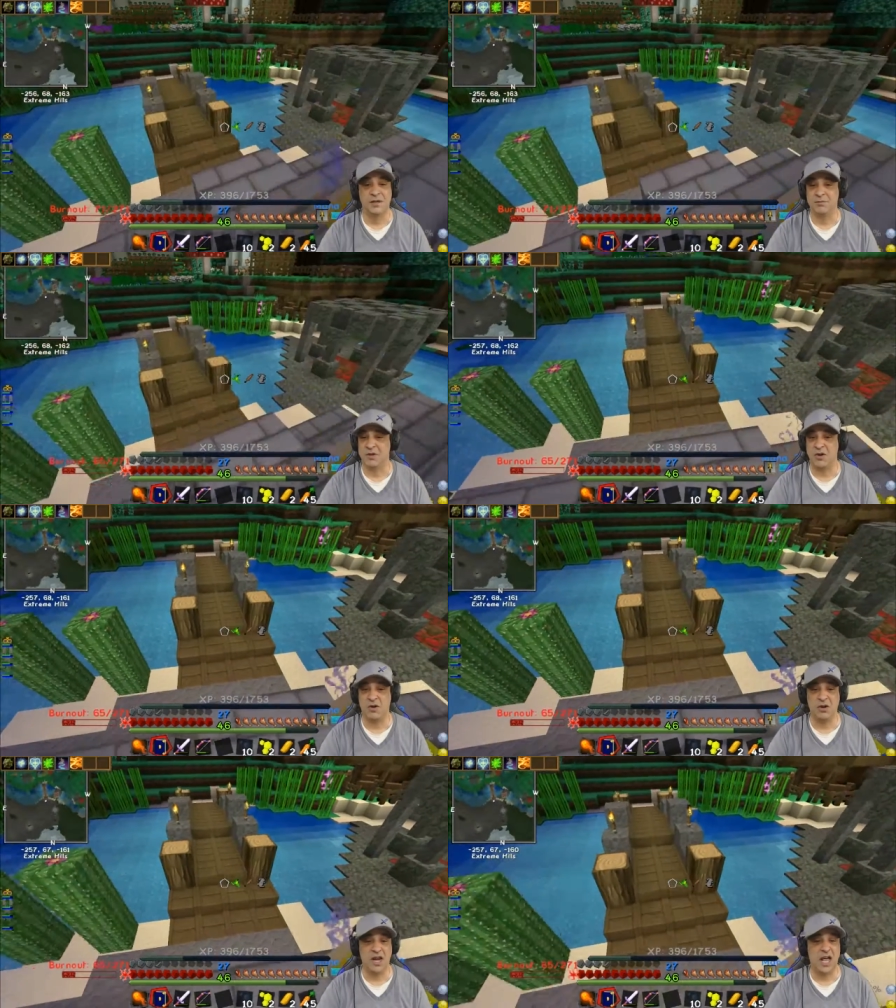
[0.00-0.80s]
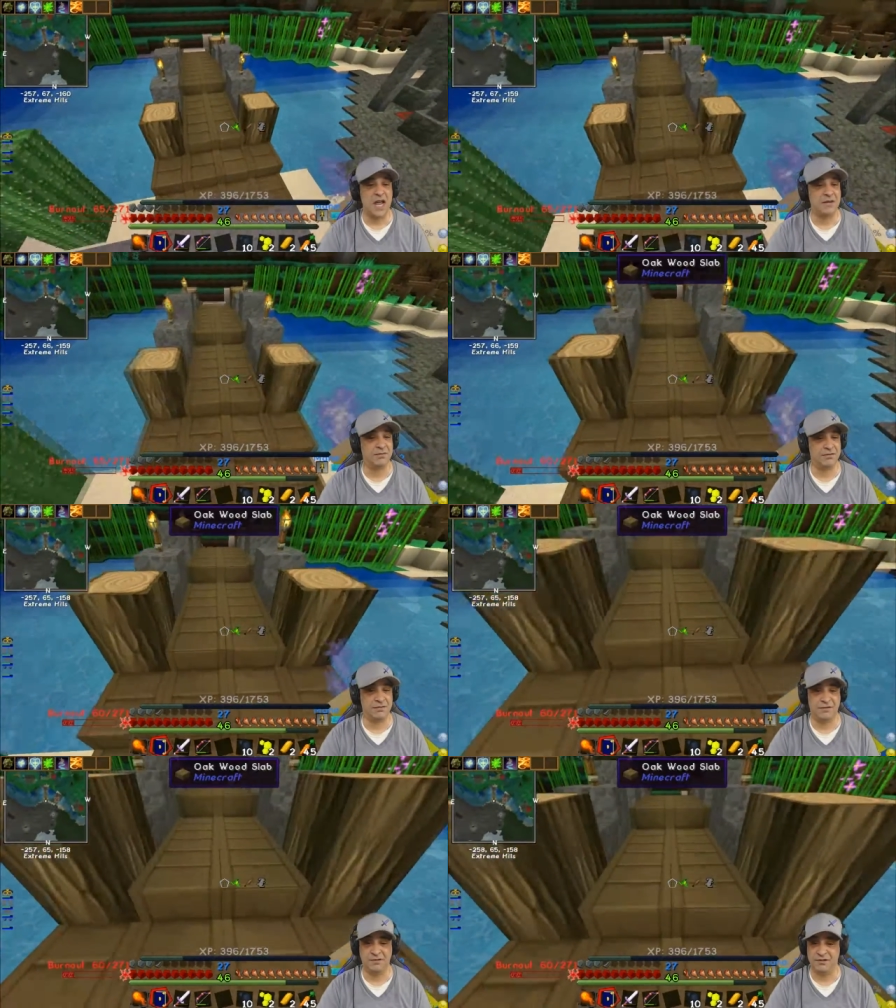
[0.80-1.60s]
My whole
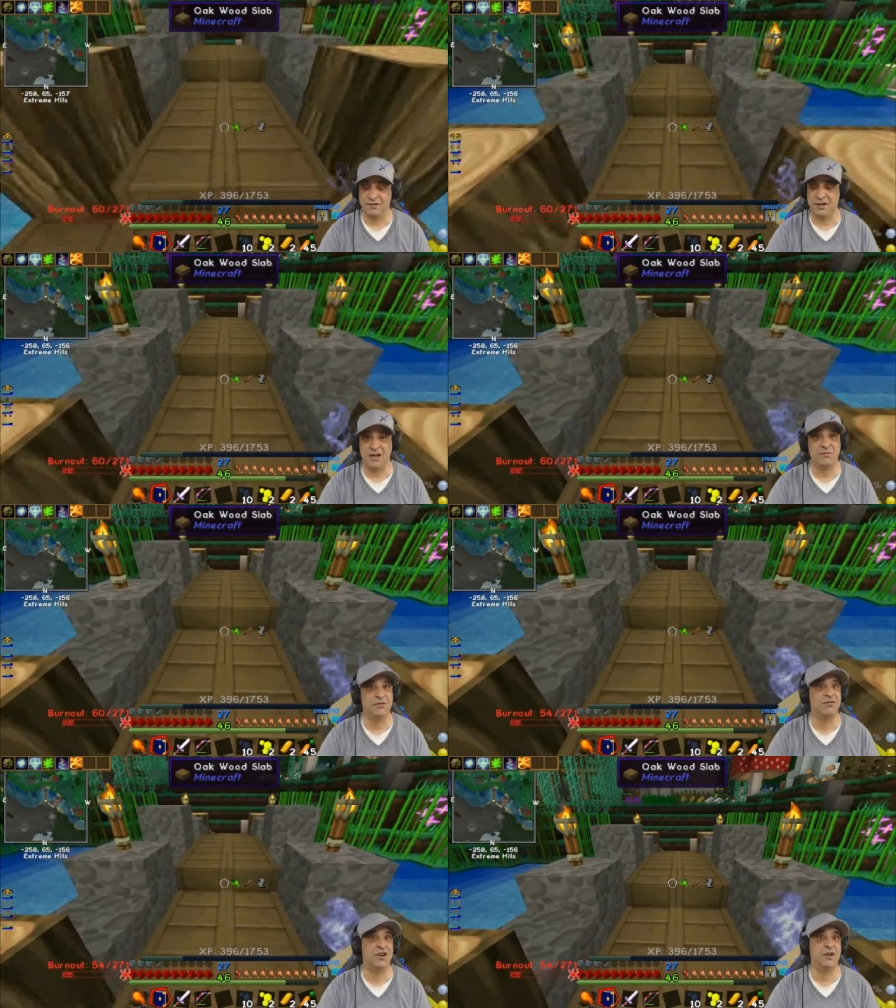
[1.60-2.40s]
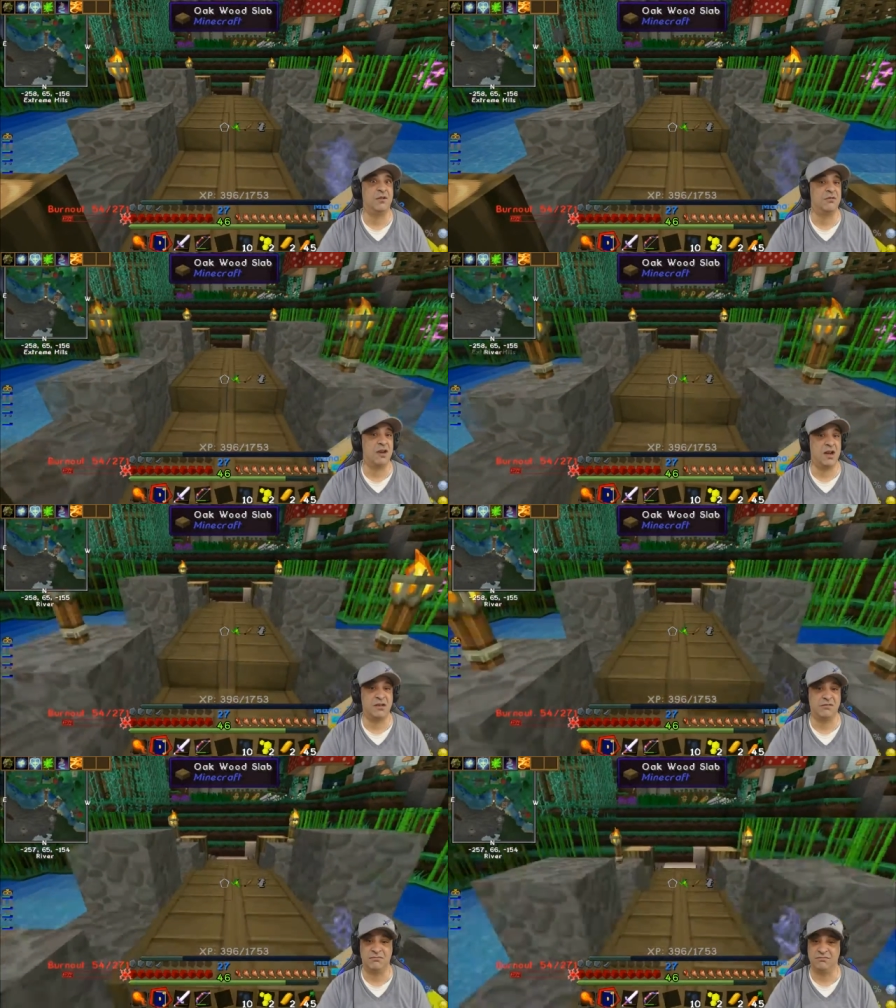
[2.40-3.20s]
life I've been running
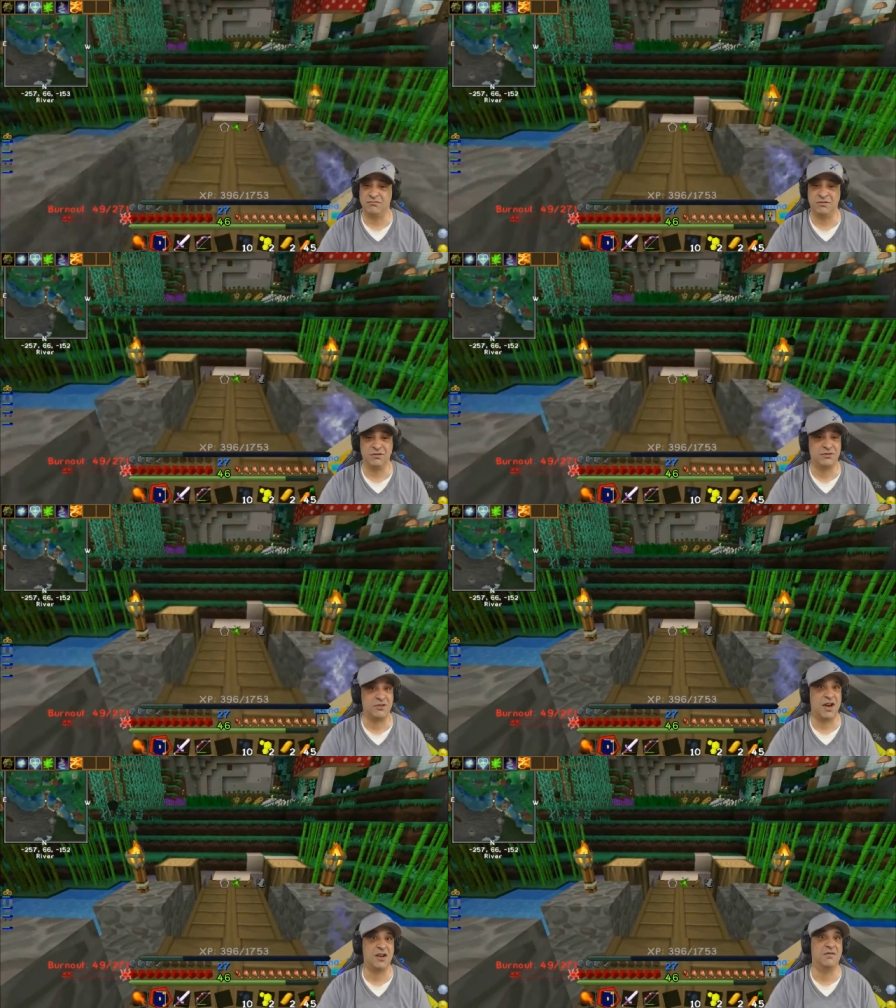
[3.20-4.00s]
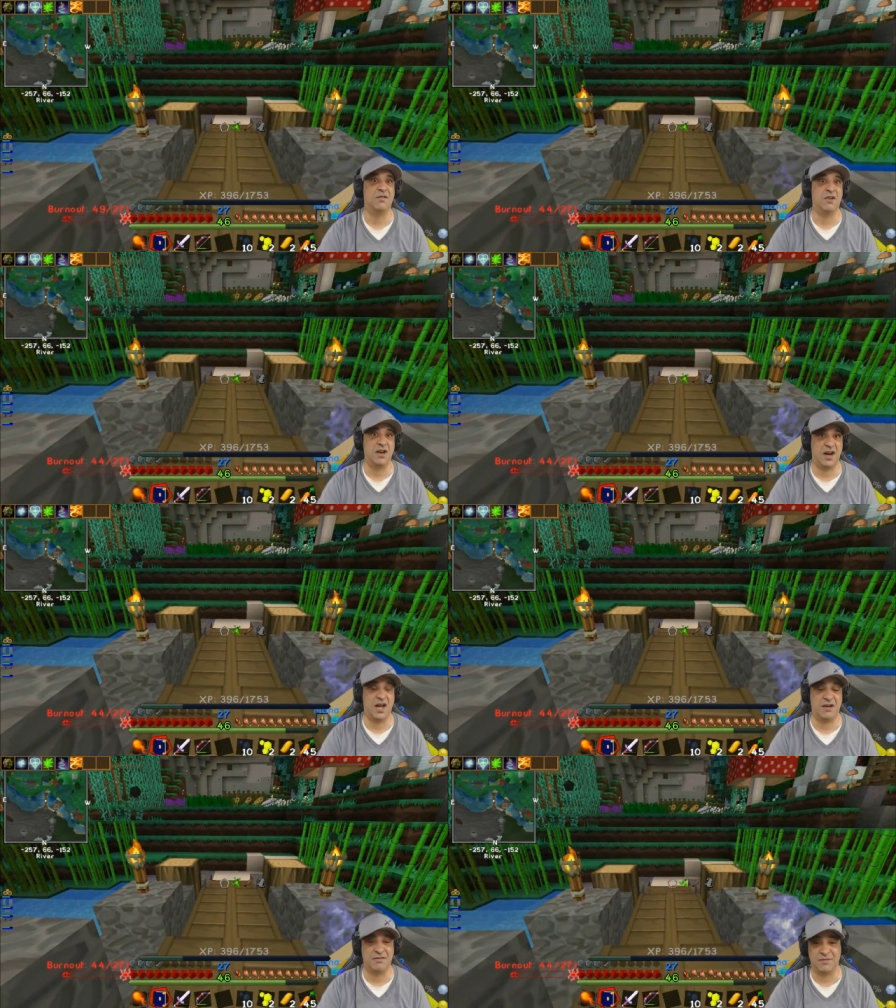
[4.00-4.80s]
around trying to avoid
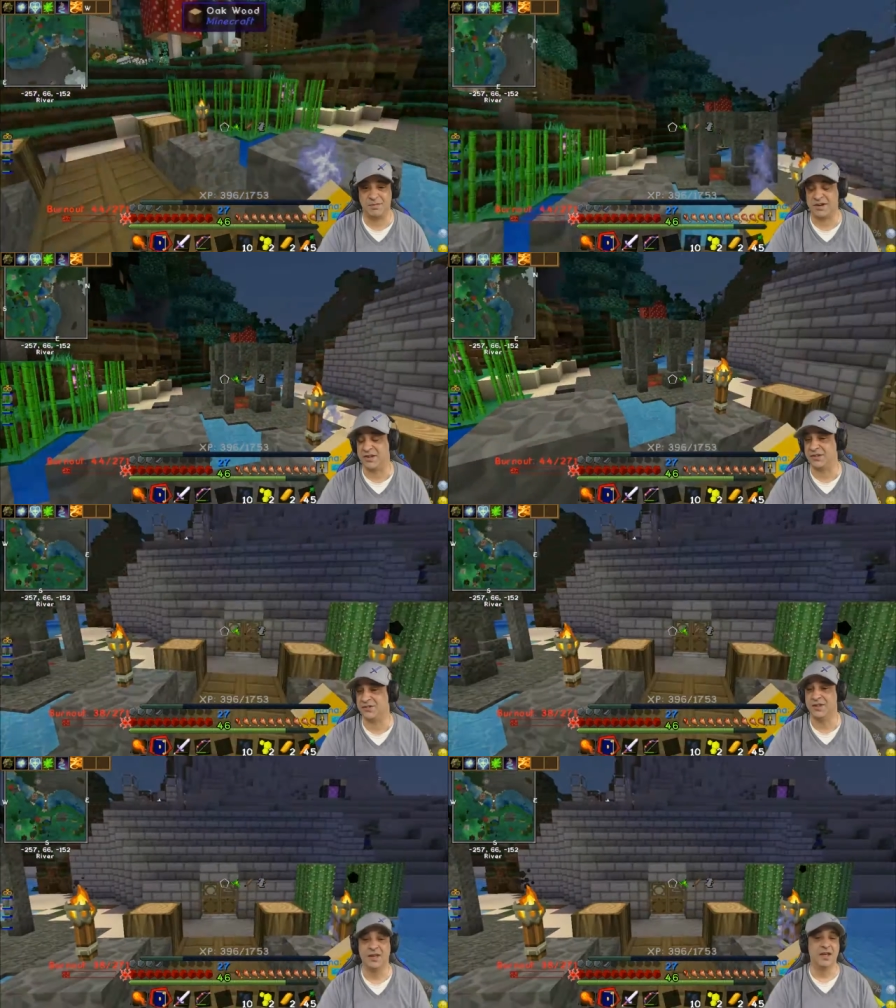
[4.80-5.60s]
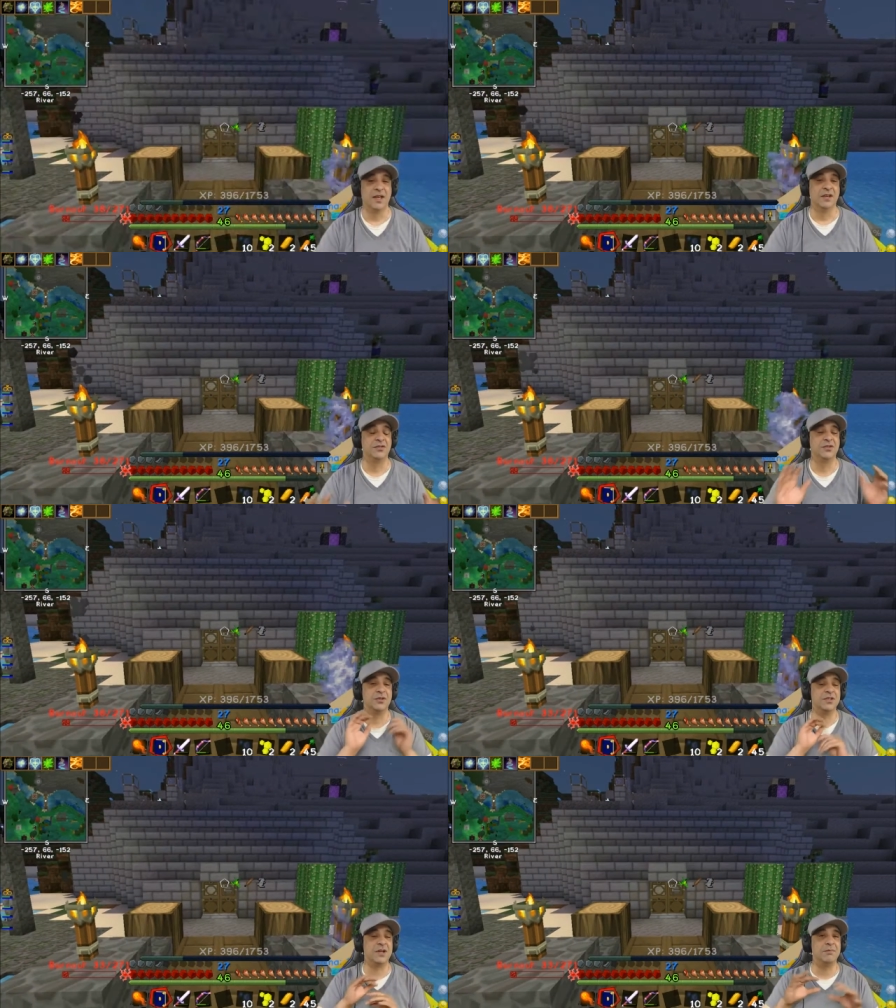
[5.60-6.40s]
lava because as
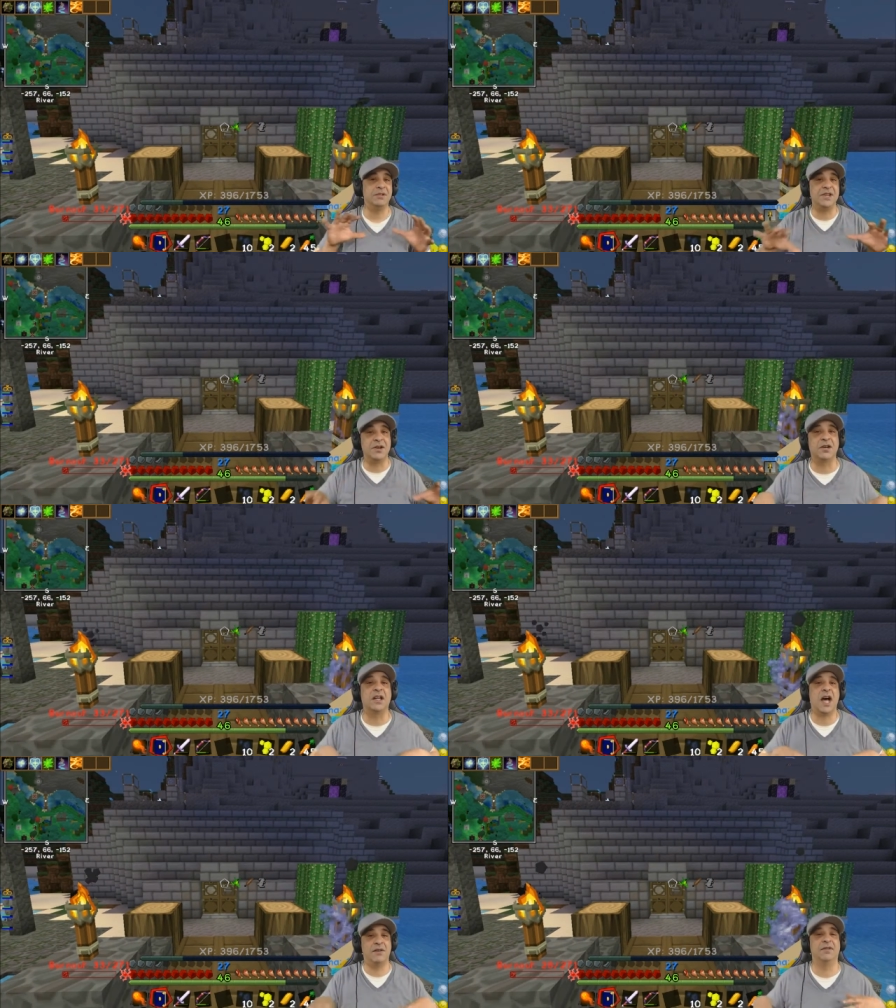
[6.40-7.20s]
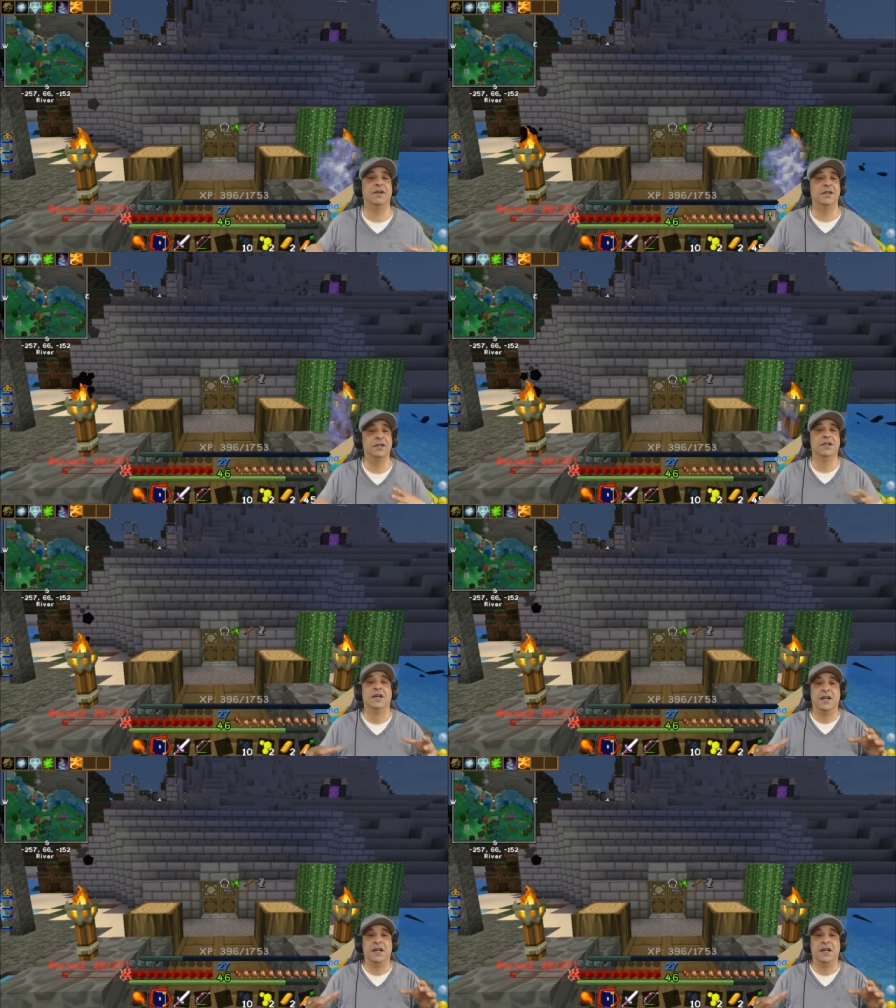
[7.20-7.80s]
soon as I'm near lava,